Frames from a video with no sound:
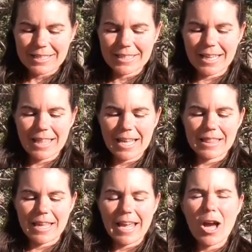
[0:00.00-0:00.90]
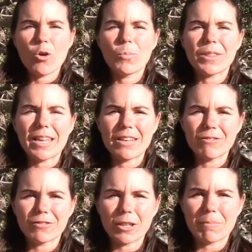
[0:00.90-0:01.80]
I said, they, they help with
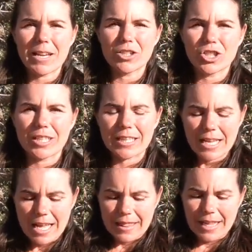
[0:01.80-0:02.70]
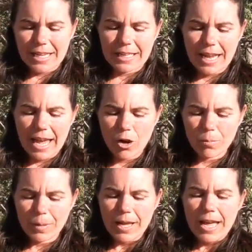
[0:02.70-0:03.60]
inflammation. They can
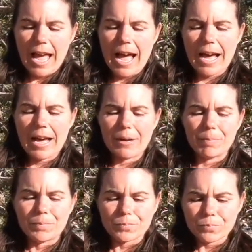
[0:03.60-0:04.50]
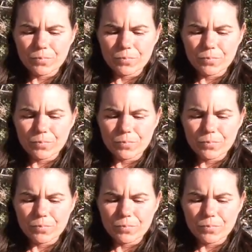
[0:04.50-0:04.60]
help um,